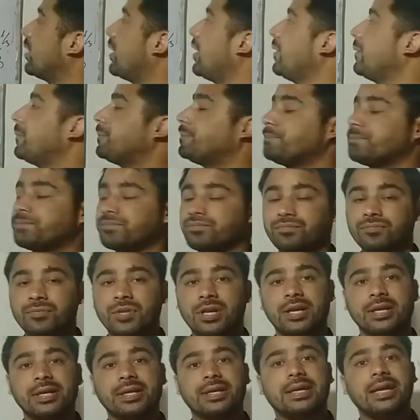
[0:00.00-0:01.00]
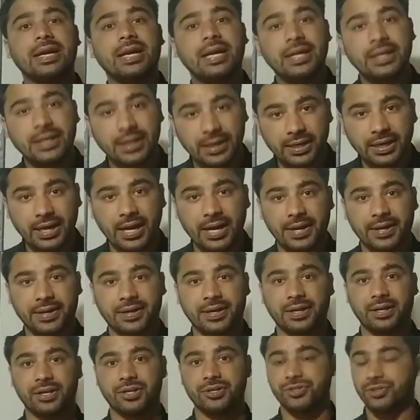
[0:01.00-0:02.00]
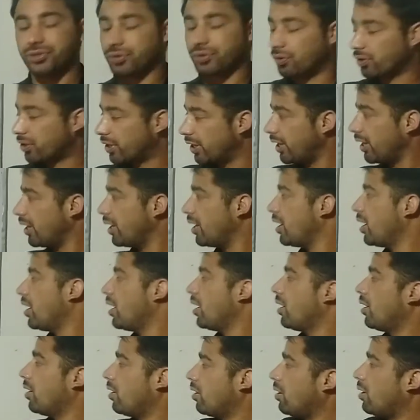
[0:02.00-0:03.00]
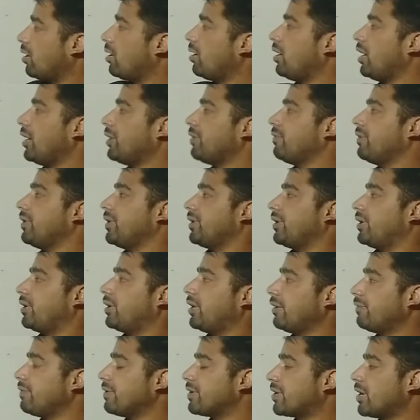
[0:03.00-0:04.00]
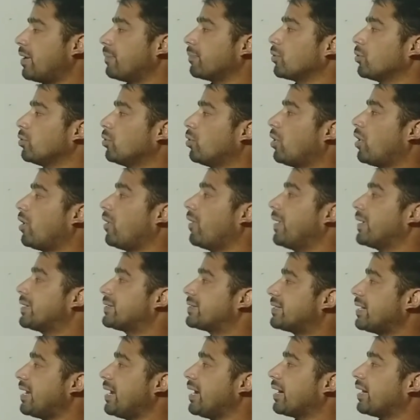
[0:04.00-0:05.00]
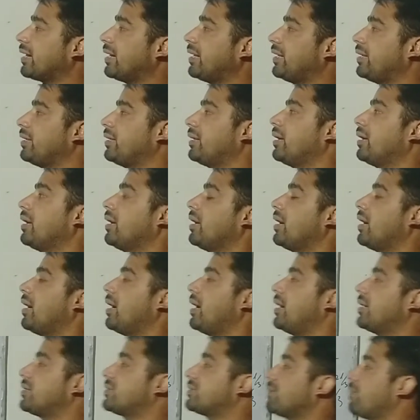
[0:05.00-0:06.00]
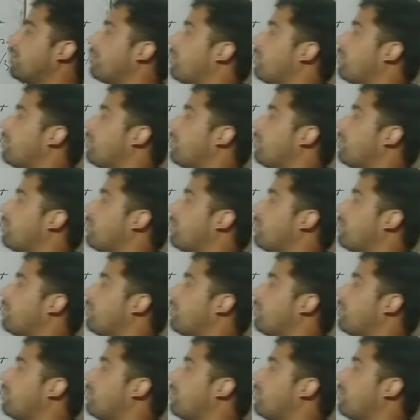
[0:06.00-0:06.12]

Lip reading: to the gain in kinetic energy. Okay, let me come know how exactly at